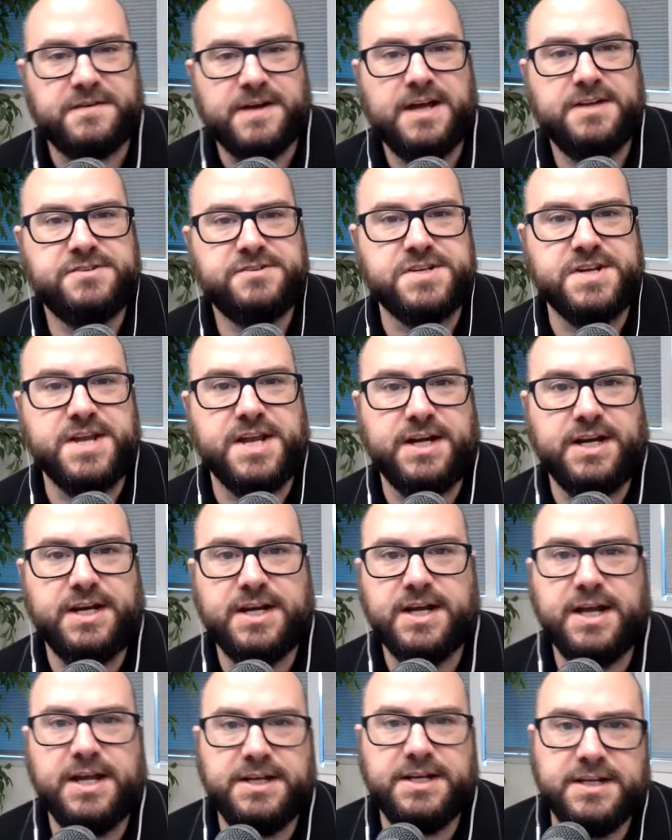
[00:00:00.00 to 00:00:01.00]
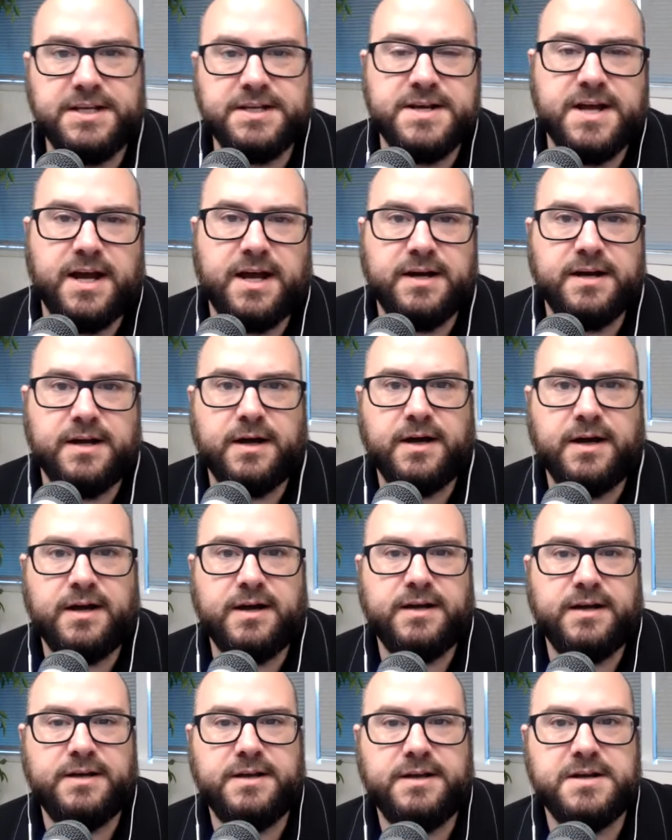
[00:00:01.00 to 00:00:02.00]
fascinating. I did not
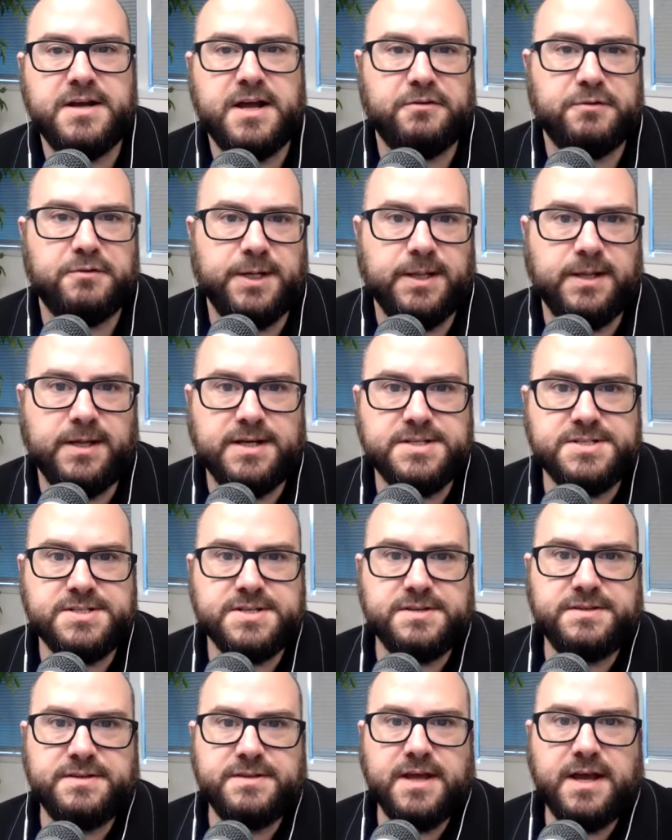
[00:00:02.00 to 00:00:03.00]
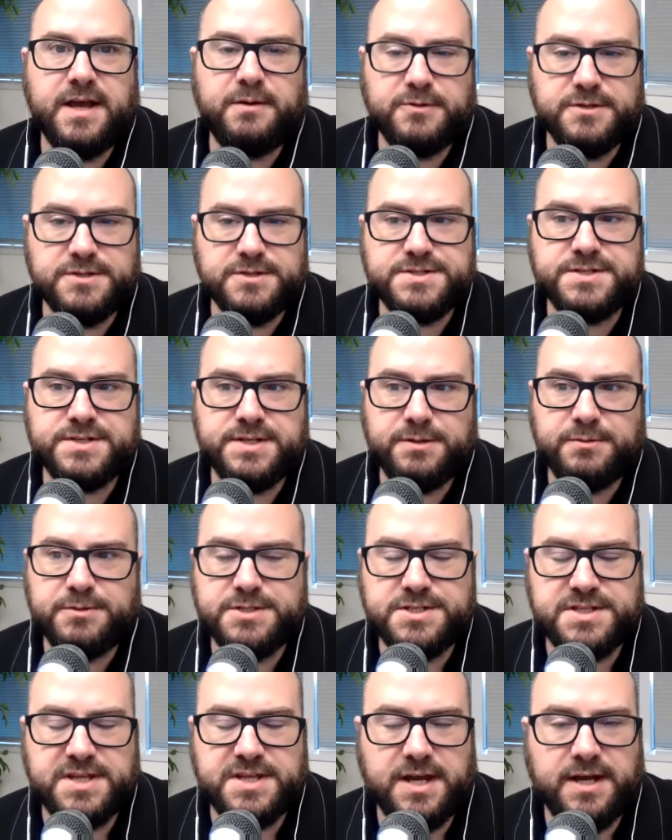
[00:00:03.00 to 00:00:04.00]
realize
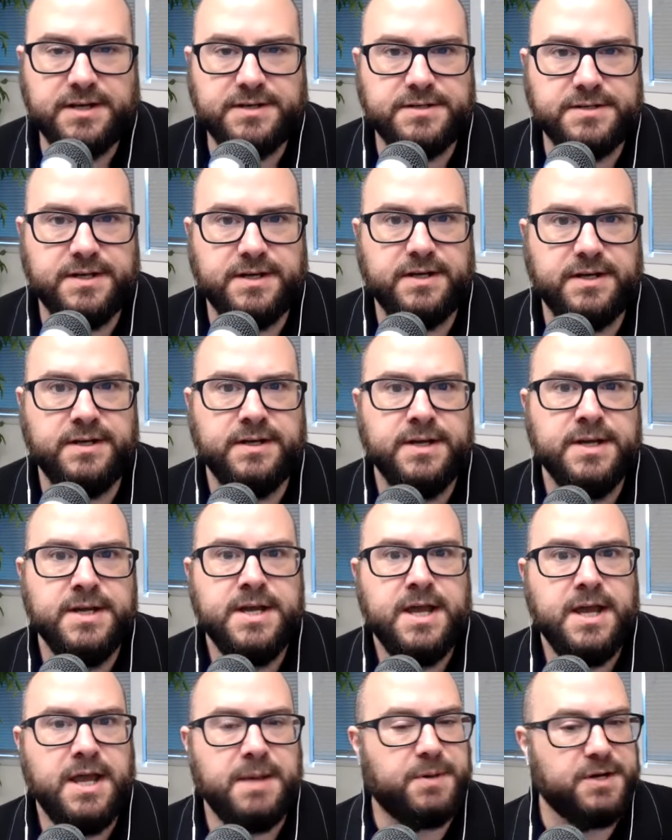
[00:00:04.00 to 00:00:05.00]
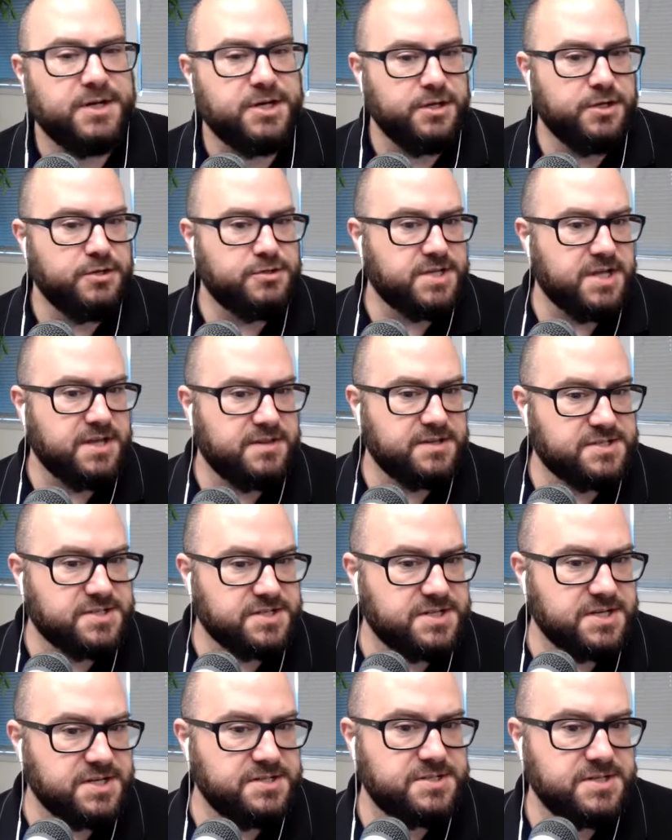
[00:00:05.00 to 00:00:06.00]
that, but you say this
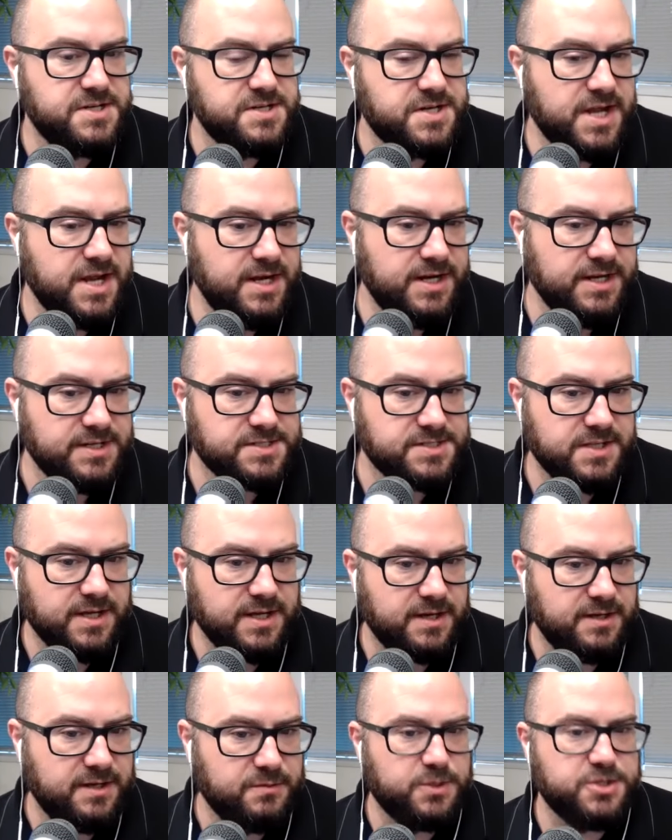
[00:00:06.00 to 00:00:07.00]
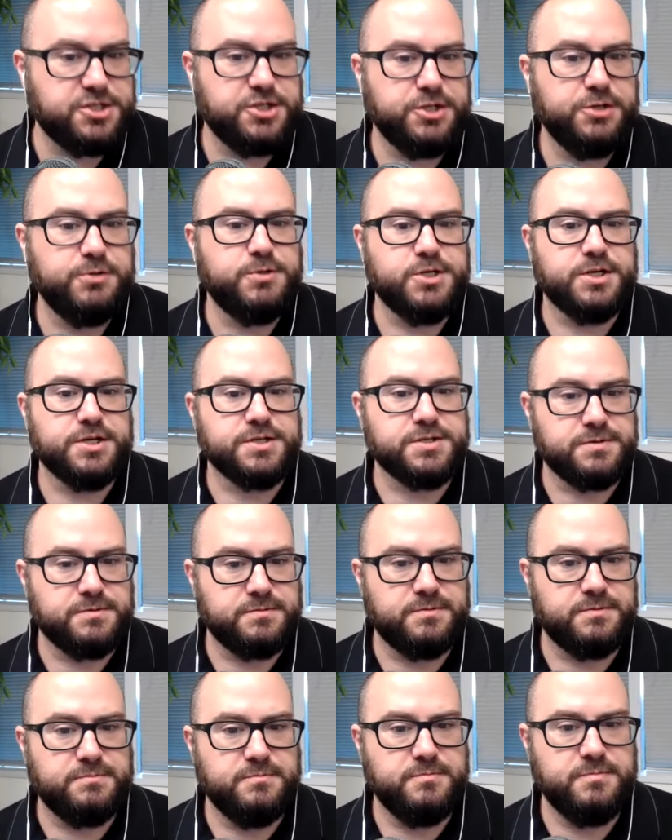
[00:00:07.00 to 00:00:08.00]
is instantaneous. Like what you just
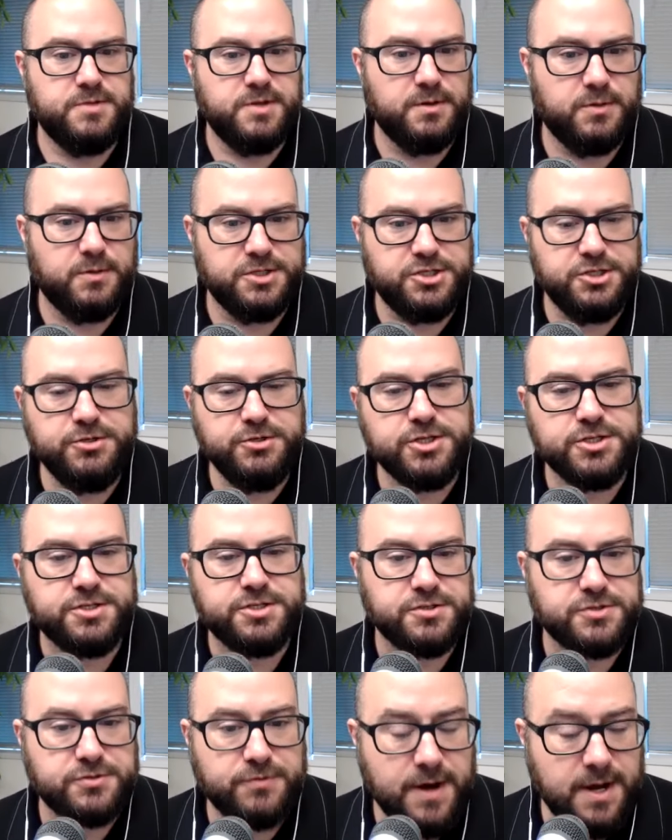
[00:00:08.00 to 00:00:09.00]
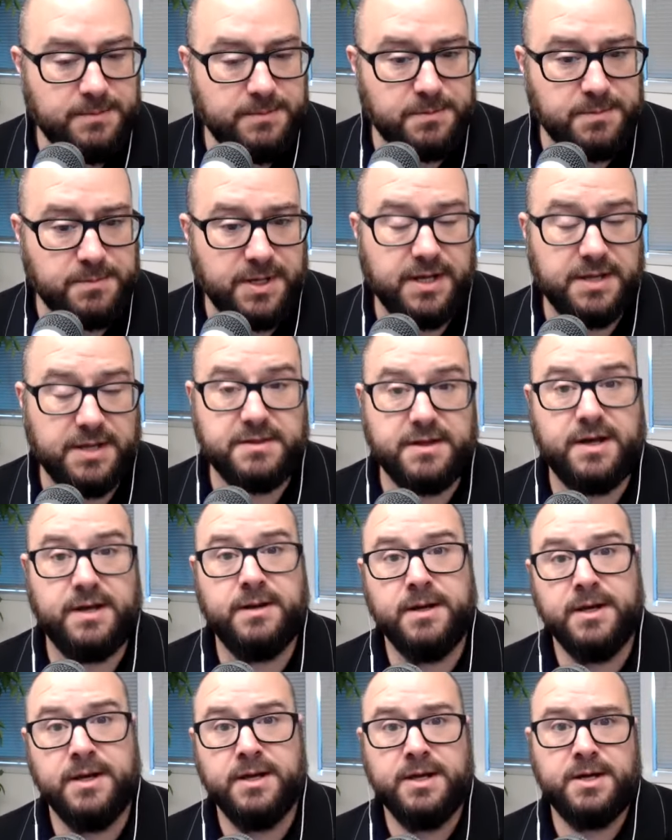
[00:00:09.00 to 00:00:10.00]
described to me, I thought,
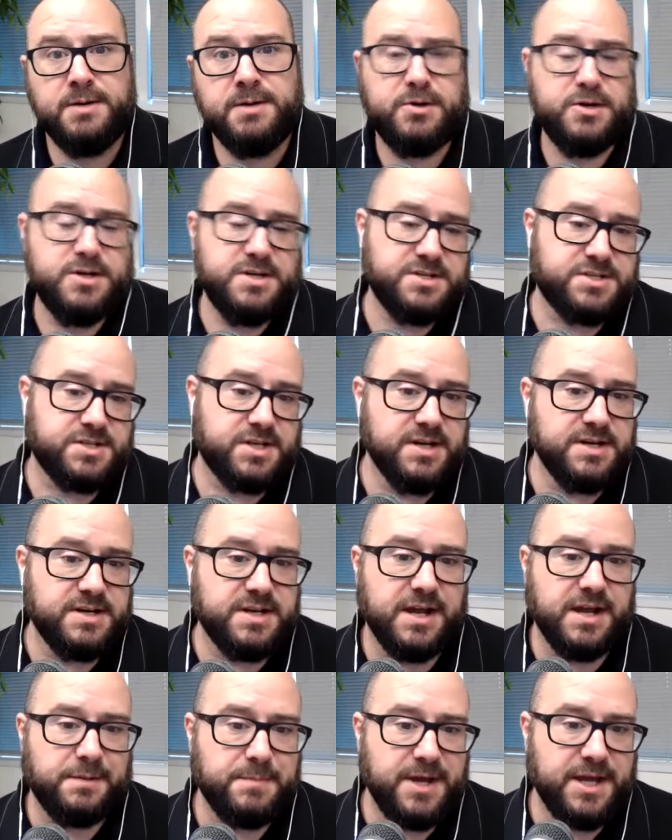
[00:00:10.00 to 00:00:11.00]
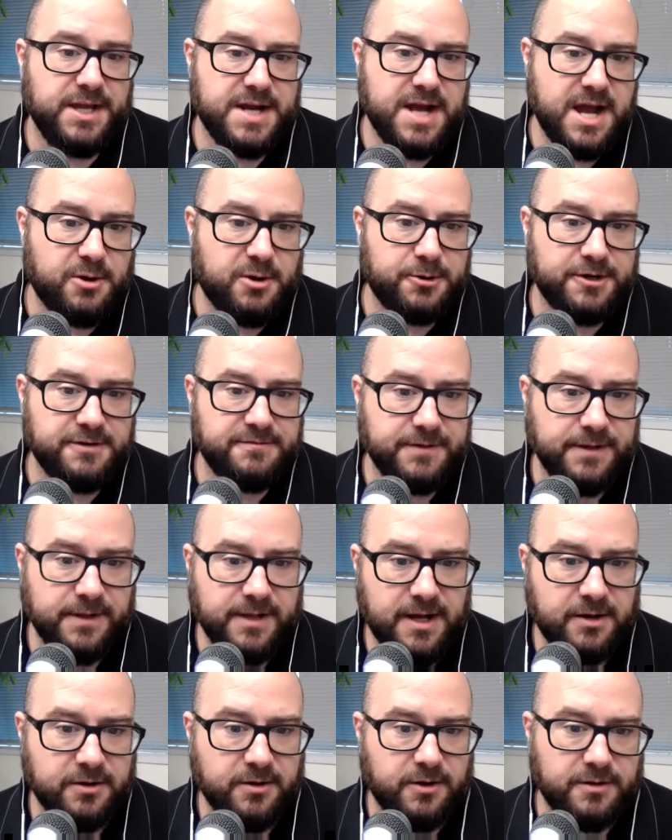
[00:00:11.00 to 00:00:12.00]
boy, it's going to take me an hour to
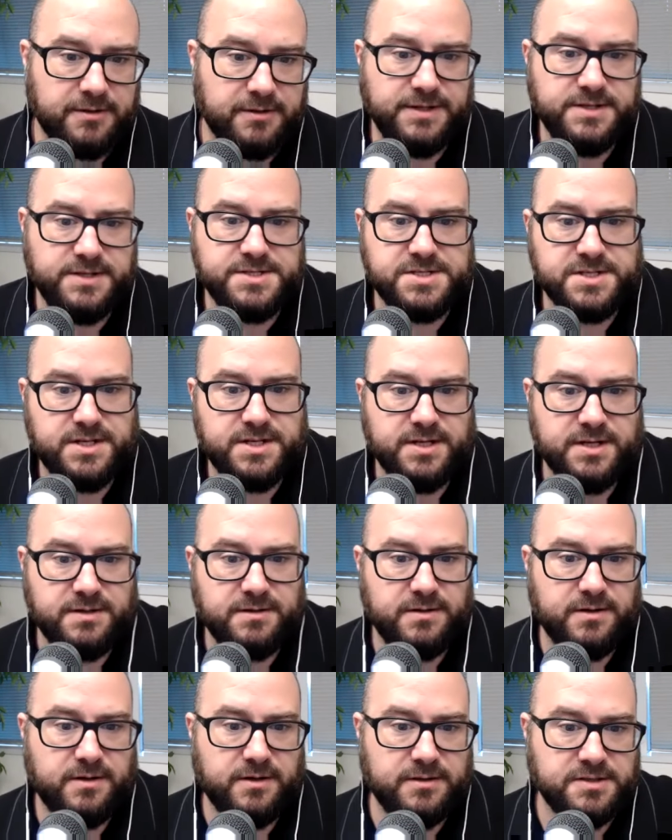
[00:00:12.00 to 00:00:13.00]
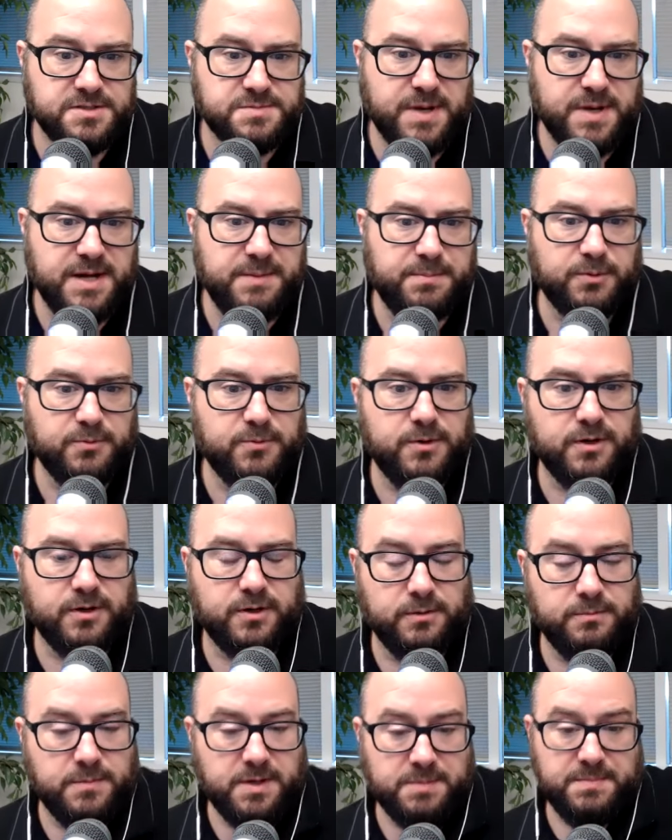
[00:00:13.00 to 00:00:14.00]
fill out all these, all this
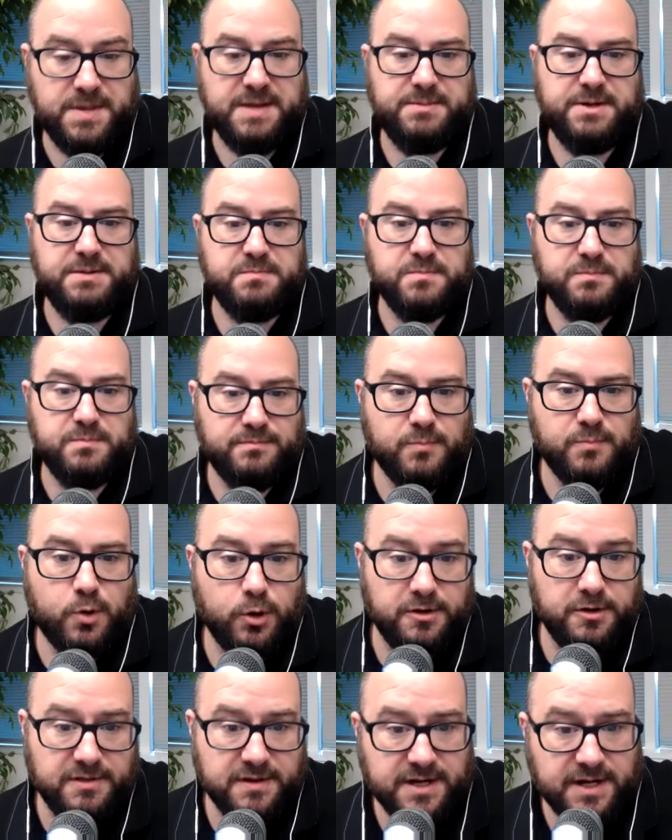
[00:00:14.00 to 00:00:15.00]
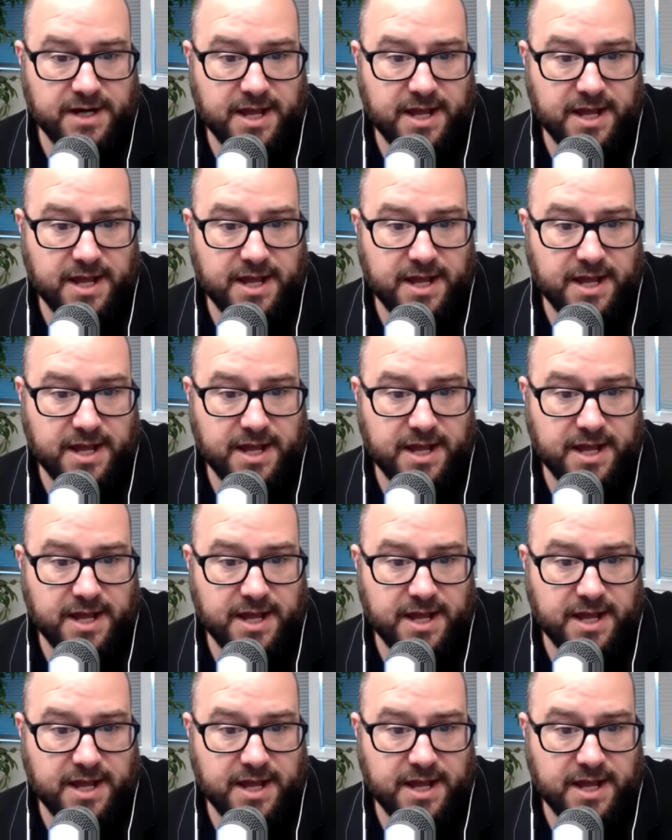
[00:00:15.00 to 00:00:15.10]
paperwork, or maybe more than